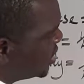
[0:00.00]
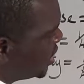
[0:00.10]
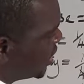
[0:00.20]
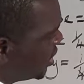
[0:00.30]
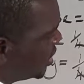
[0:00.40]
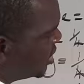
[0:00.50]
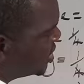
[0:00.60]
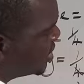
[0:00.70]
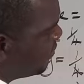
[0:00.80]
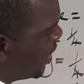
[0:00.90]
here
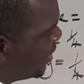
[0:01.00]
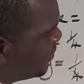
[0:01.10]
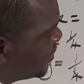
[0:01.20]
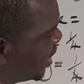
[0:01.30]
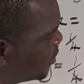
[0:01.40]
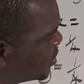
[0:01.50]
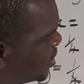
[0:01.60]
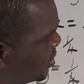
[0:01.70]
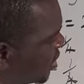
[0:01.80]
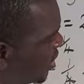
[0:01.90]
is
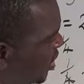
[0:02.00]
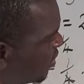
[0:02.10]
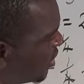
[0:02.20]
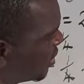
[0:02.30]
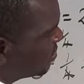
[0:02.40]
5,000 kilograms.